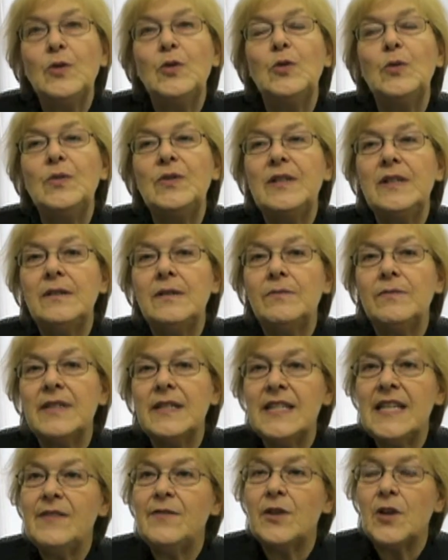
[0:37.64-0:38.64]
who
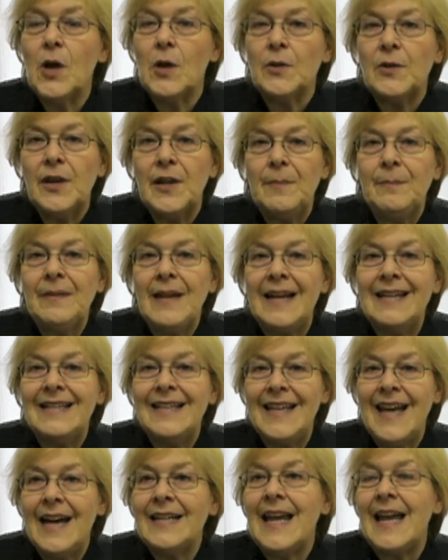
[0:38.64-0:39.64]
receive a cochlear
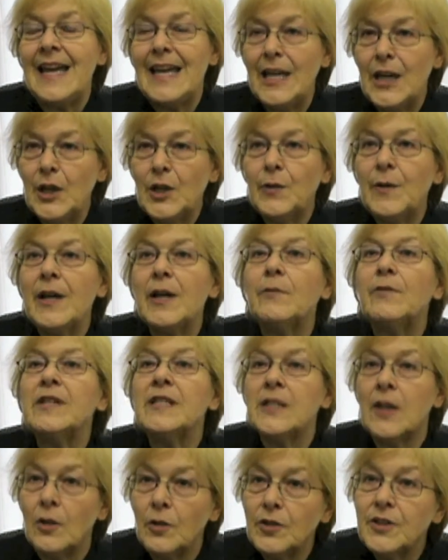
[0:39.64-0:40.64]
implant get a hearing
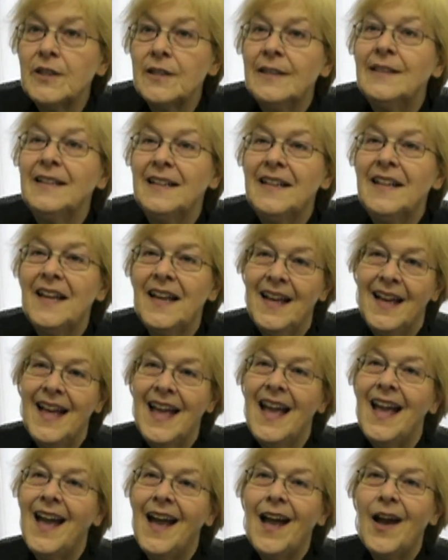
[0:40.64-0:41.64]
result,
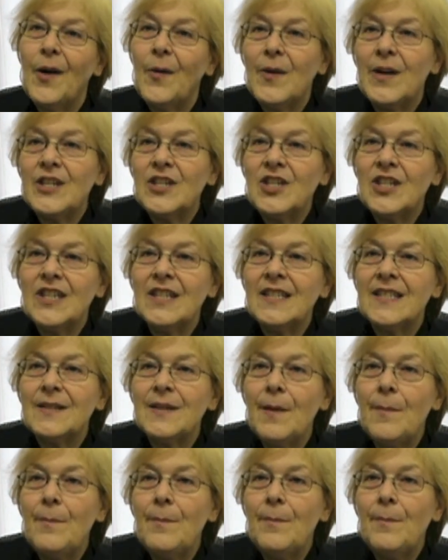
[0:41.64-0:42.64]
which is